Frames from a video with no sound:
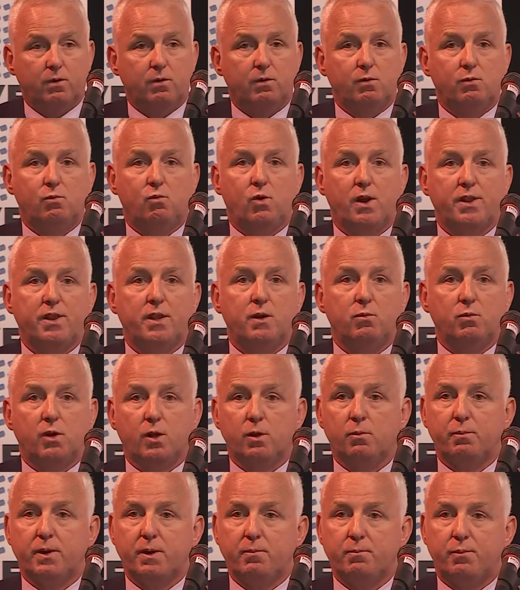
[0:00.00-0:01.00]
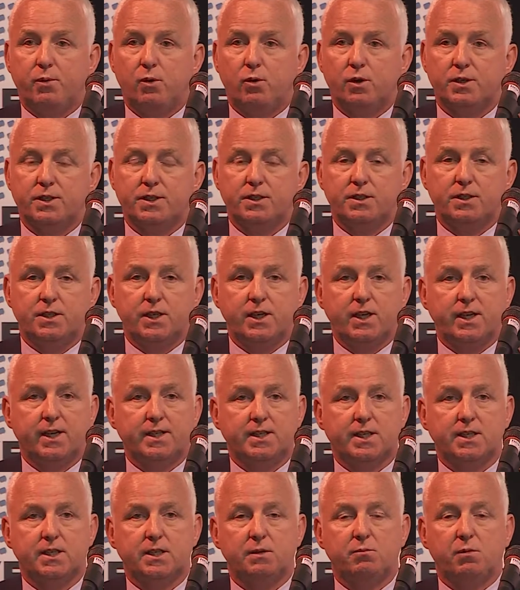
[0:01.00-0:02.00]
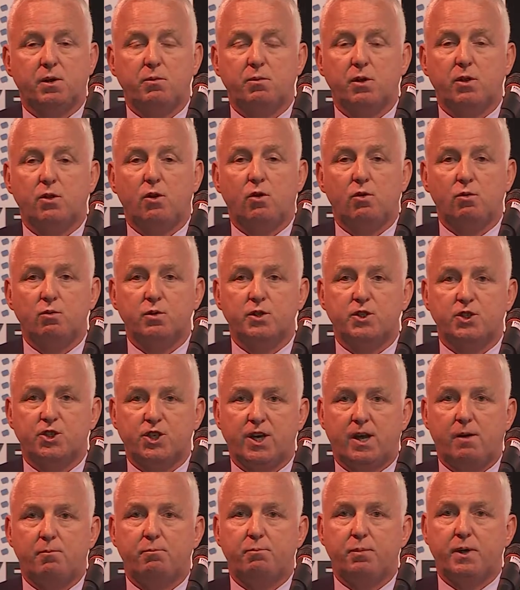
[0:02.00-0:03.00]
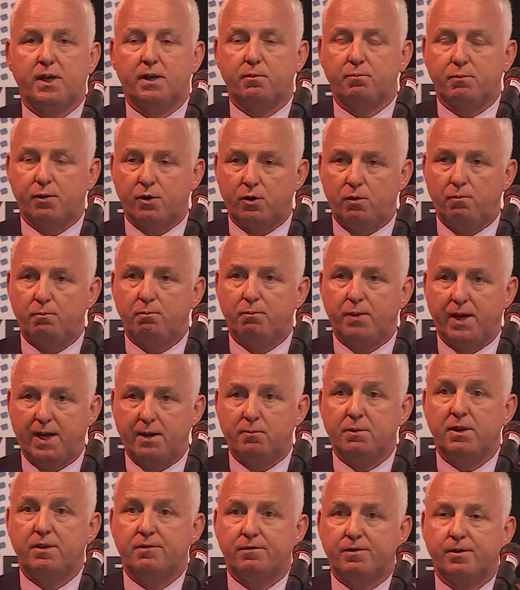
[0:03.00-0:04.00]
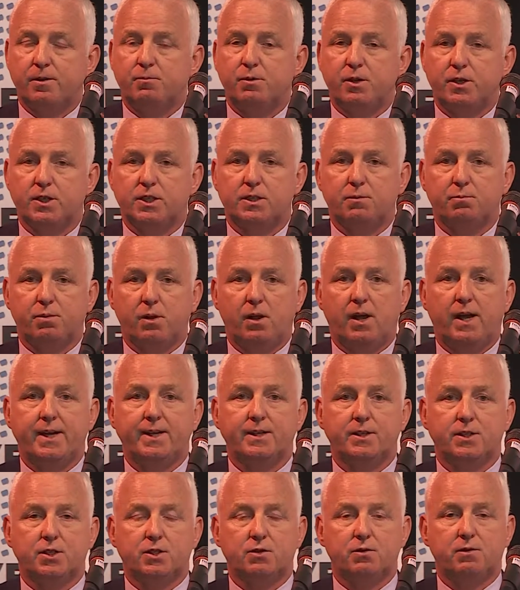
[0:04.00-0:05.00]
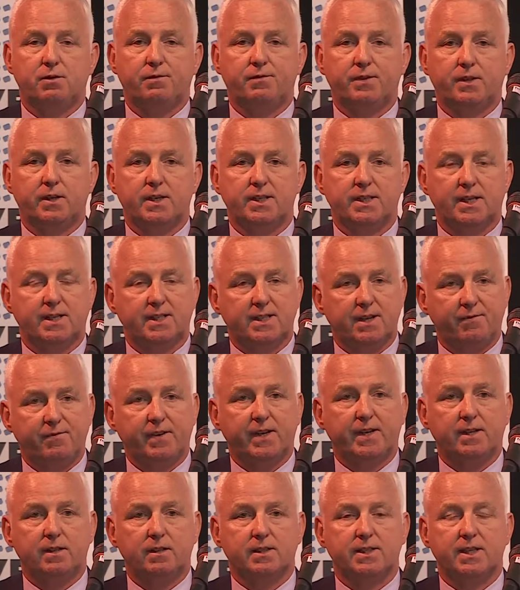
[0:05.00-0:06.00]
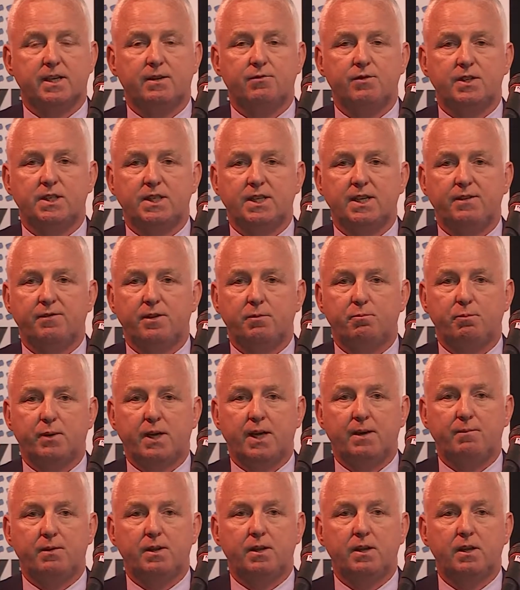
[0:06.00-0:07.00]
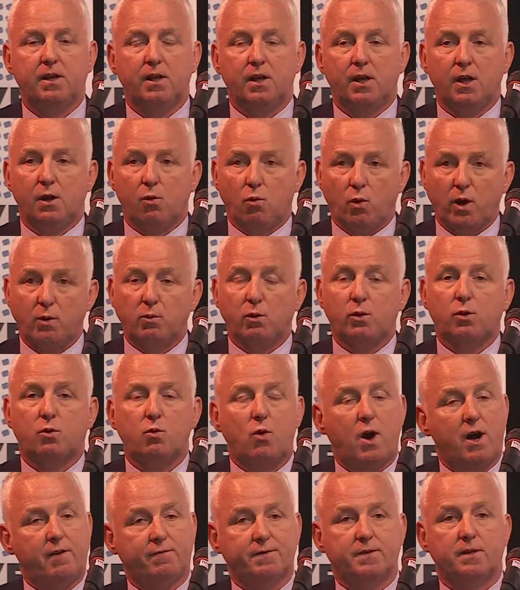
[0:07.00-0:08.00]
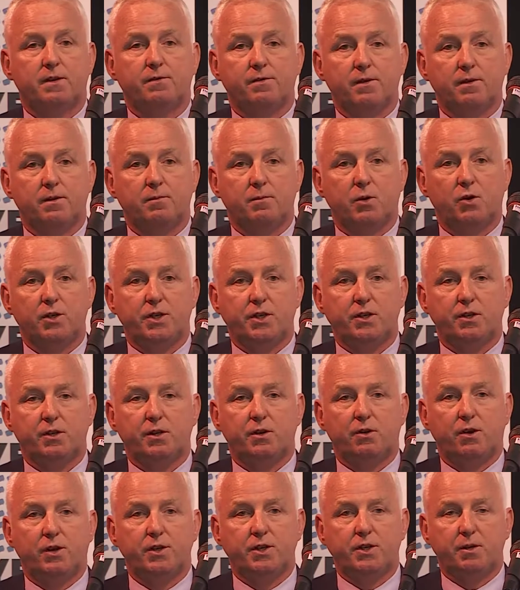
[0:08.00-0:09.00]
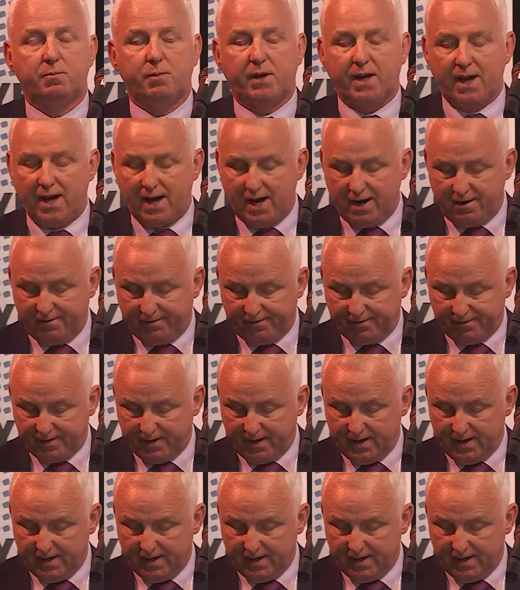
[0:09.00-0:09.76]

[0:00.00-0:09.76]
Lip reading: One that will be important to you is that we will always champion prompt payment from our suppliers. So if there is a difficulty in receiving payment, we will go after them on your behalf.